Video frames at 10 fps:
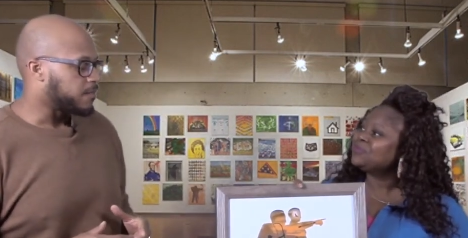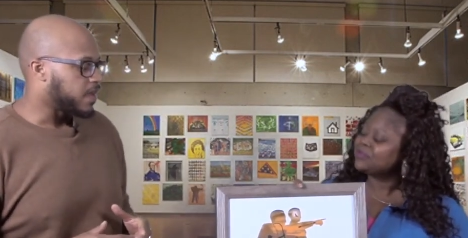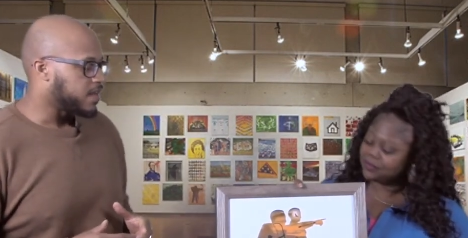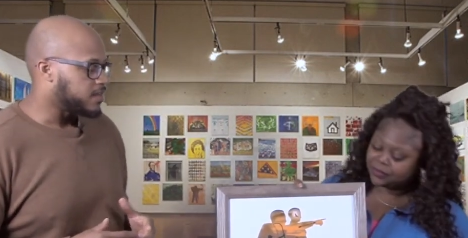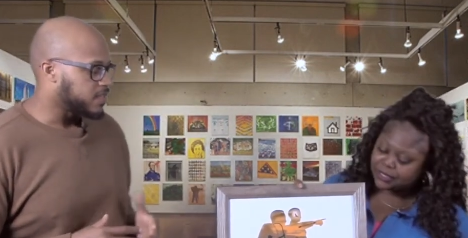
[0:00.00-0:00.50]

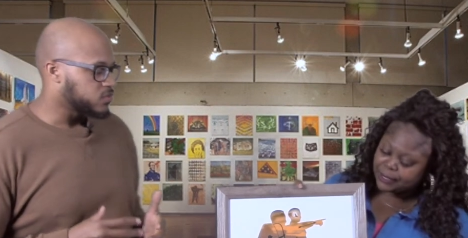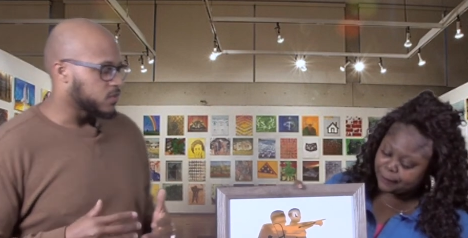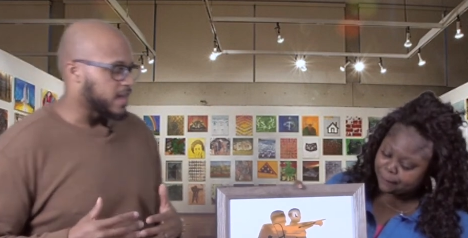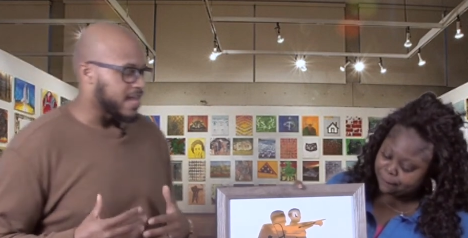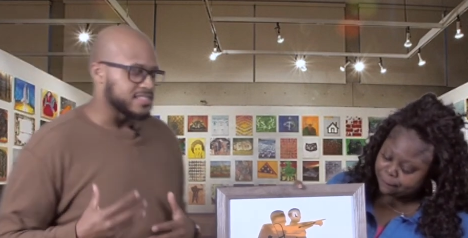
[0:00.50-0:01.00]
Speaker 1: and this
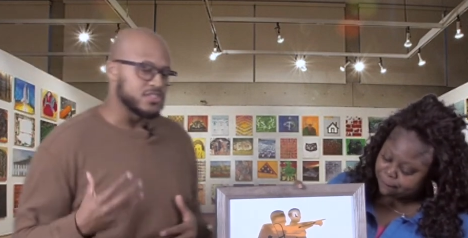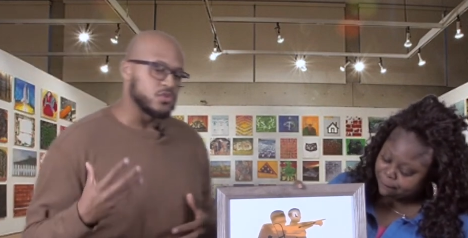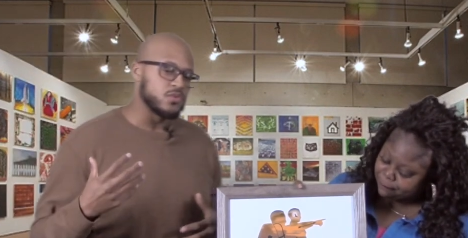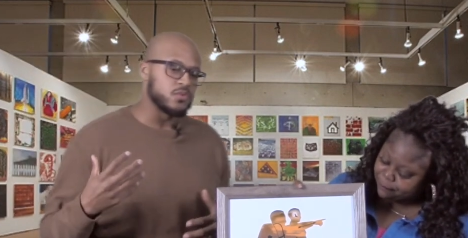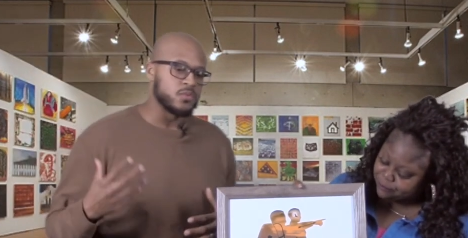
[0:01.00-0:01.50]
one has to
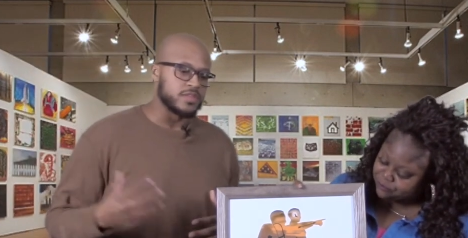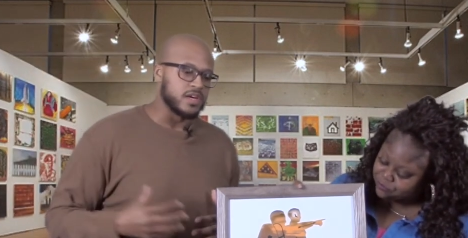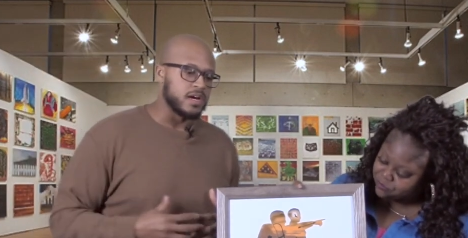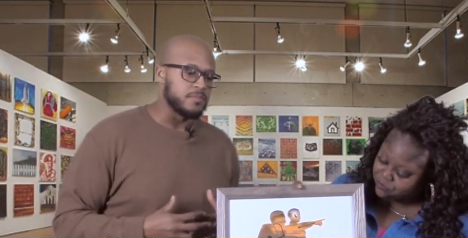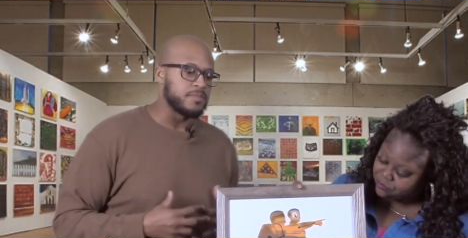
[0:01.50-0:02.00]
do with
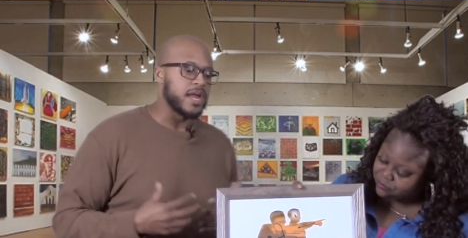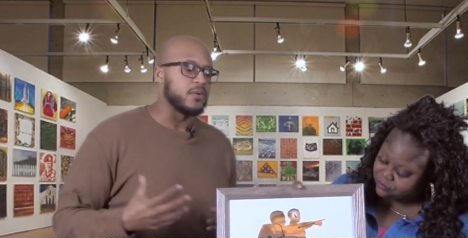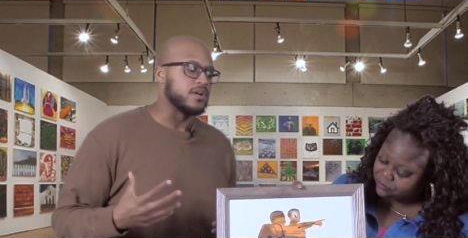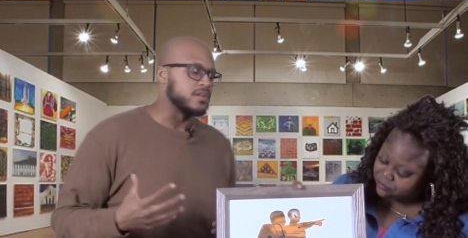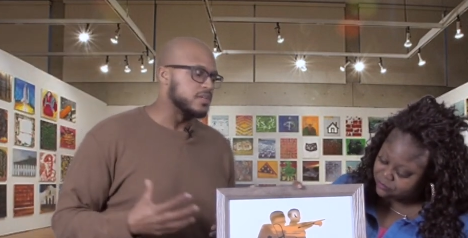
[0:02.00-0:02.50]
uh,
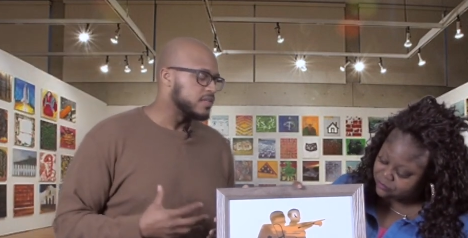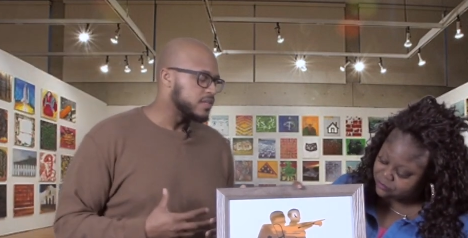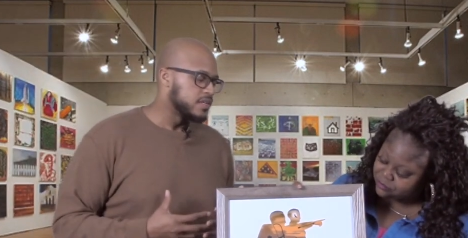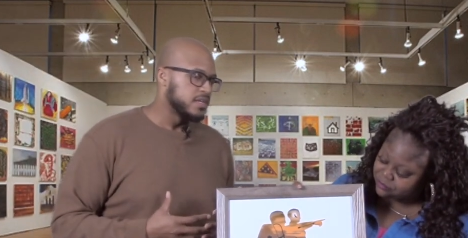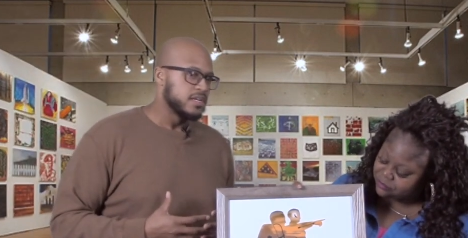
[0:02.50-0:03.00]

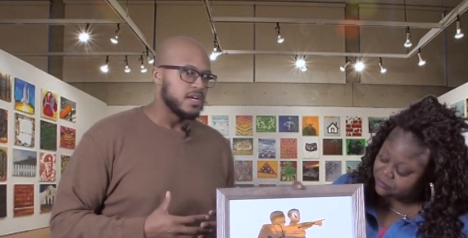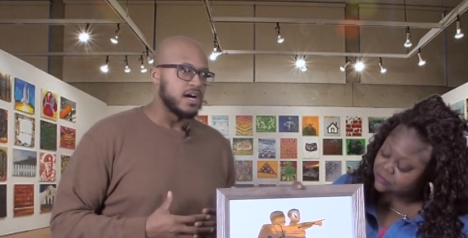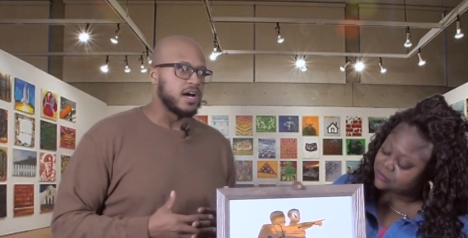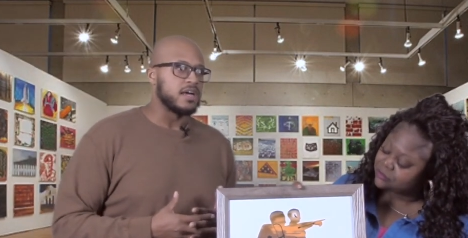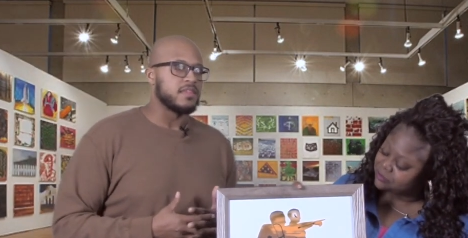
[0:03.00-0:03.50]
parenthood.
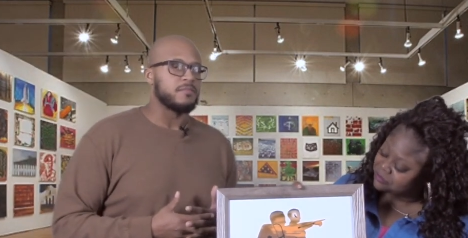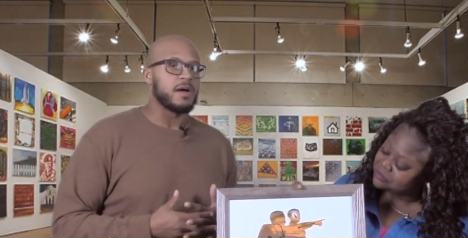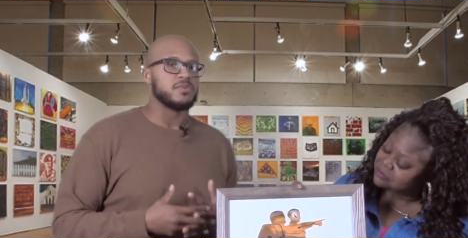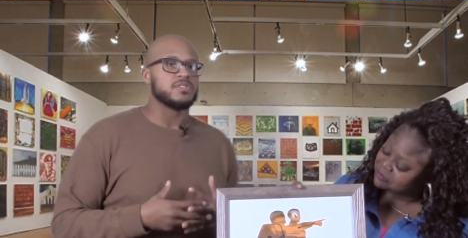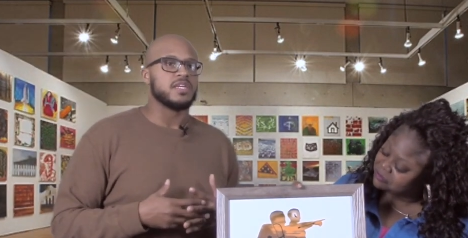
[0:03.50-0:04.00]
Uh, the
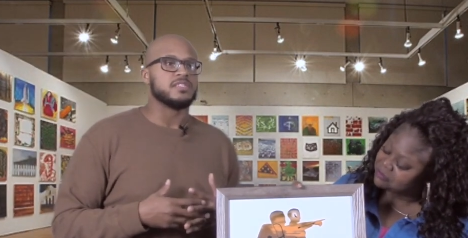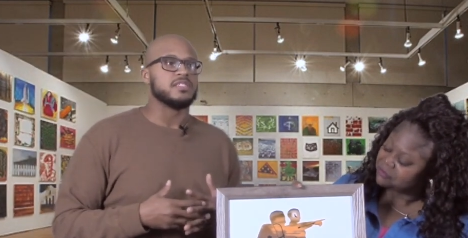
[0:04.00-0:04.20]
Bible says the